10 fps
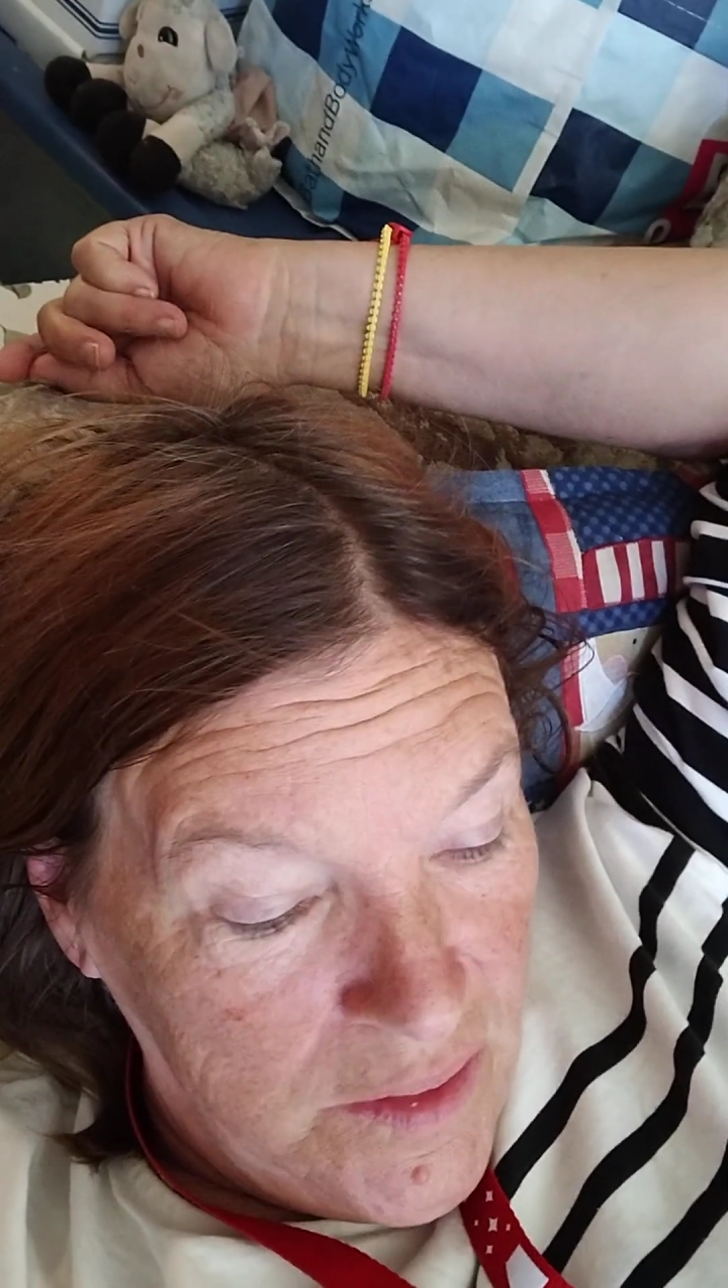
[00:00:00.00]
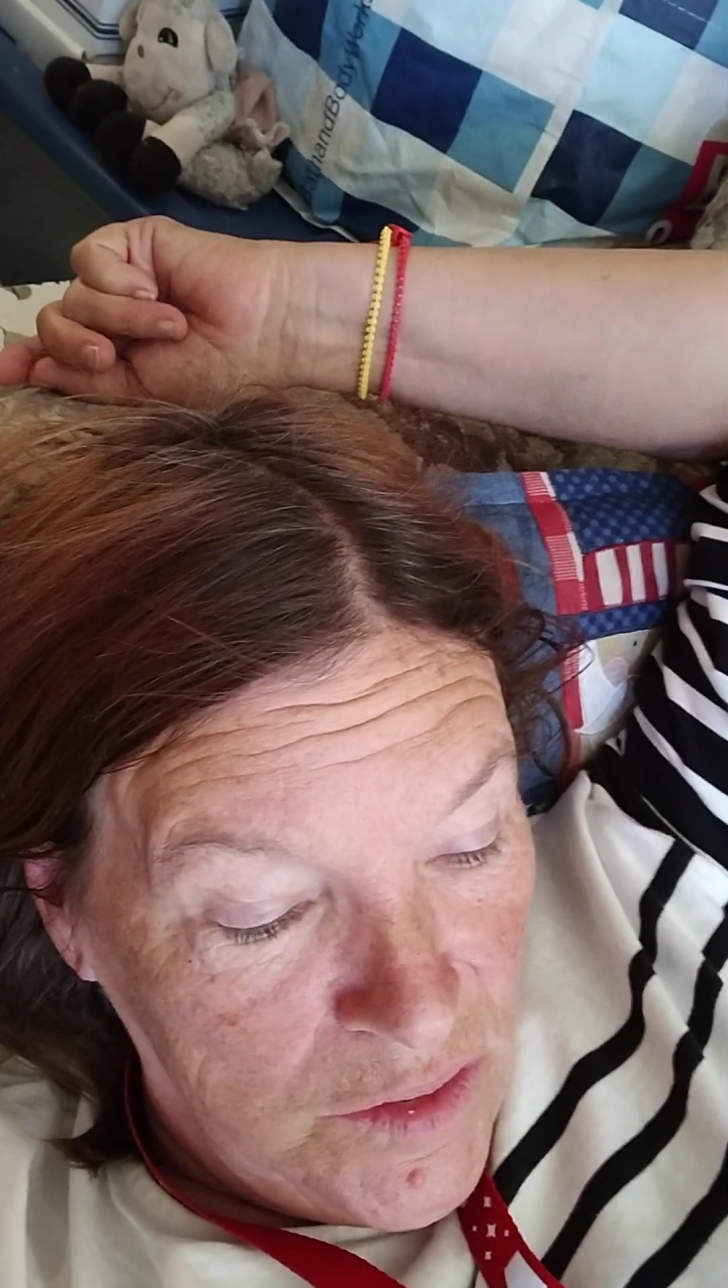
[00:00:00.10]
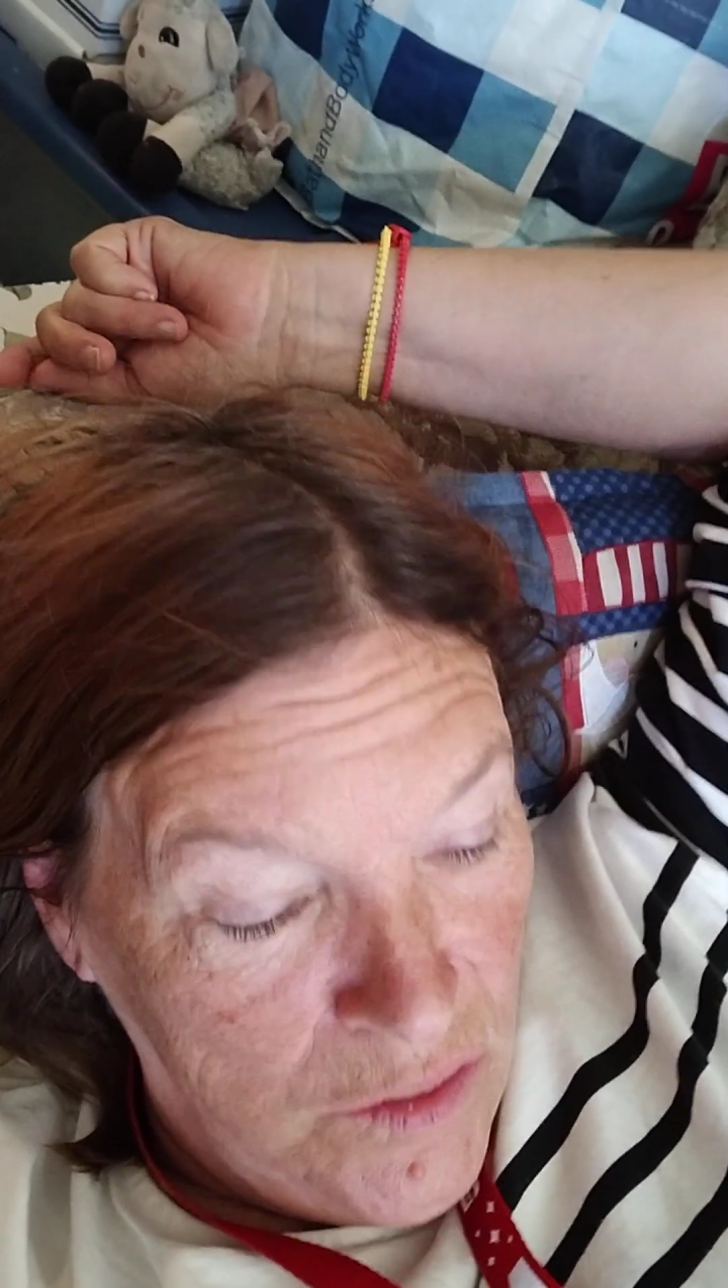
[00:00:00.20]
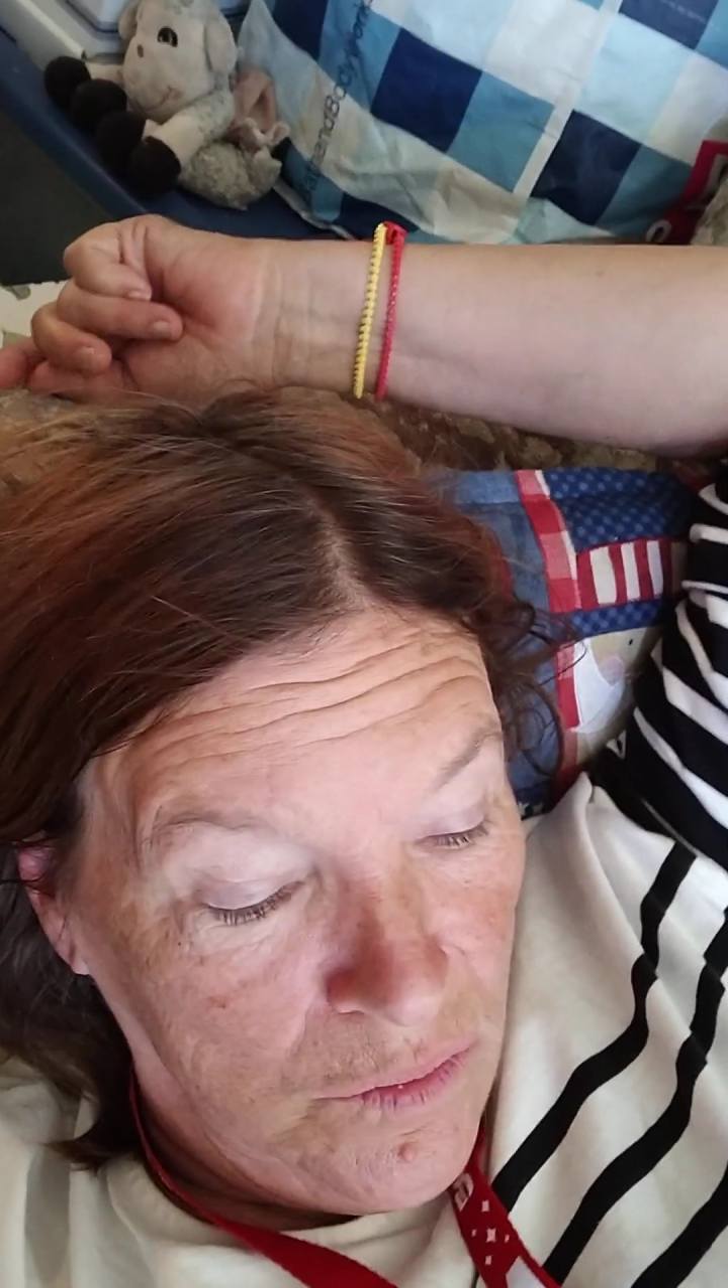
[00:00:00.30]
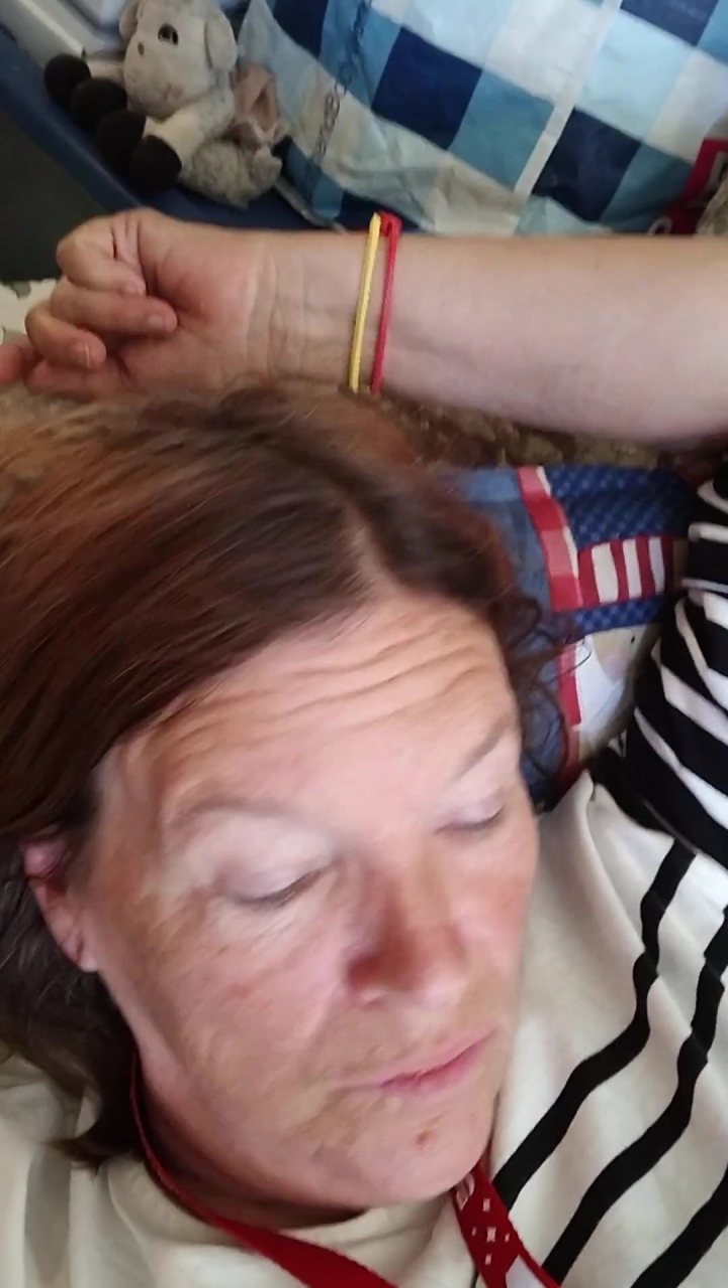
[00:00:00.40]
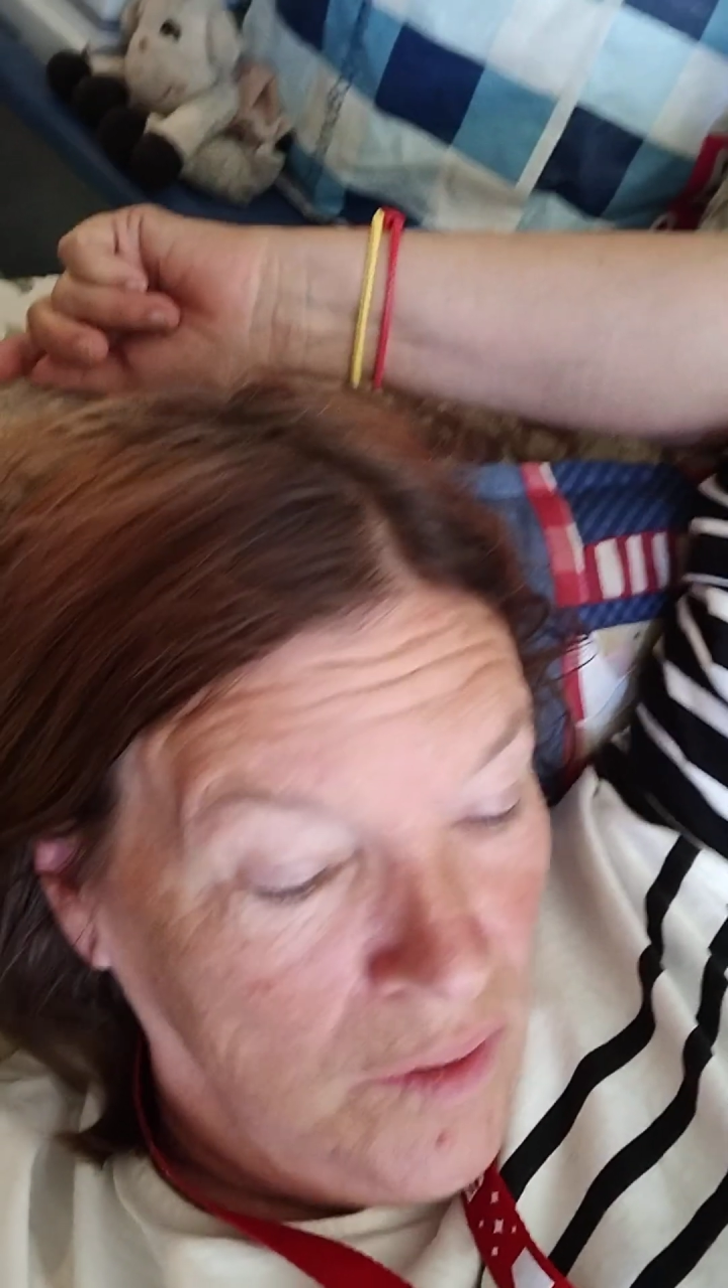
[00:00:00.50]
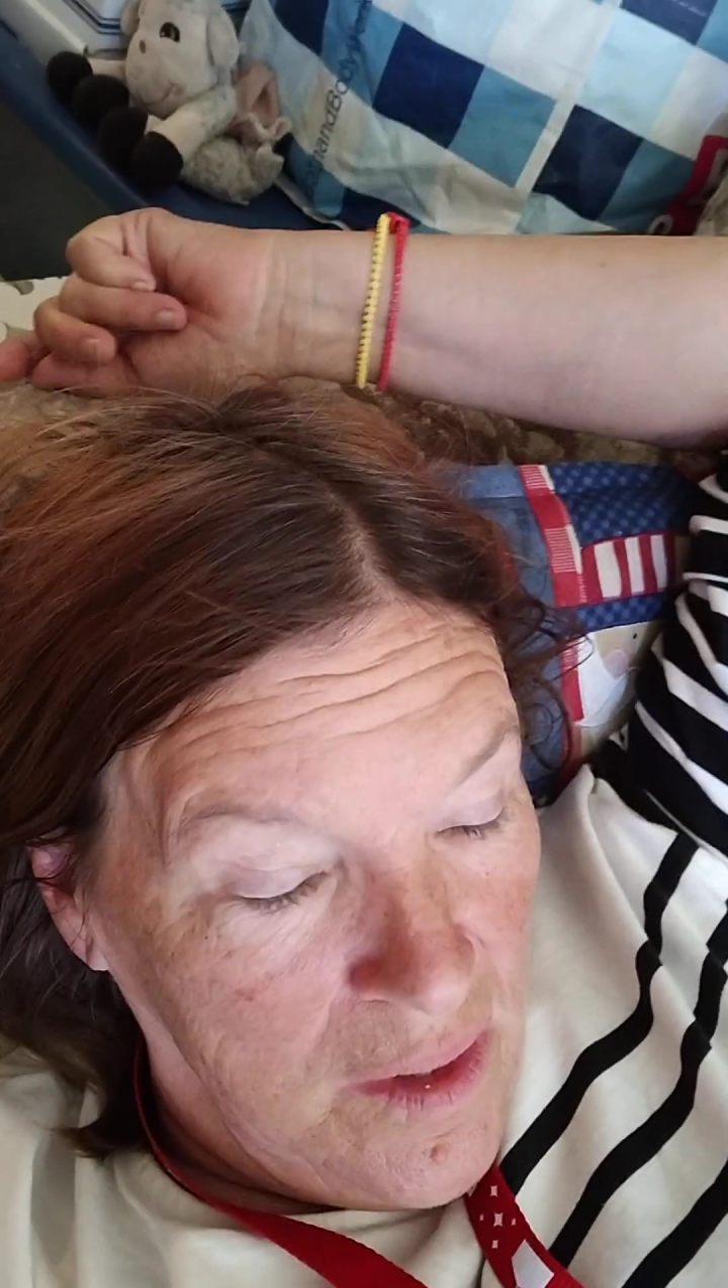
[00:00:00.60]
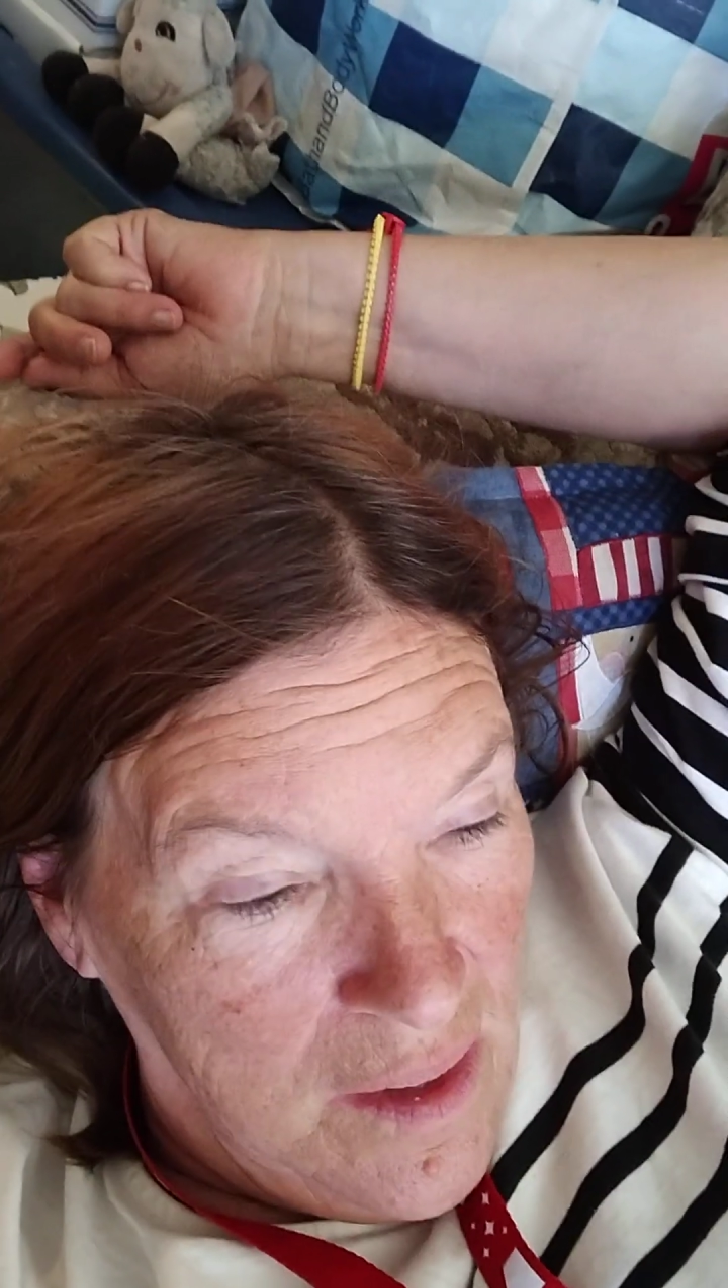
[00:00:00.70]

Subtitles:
know,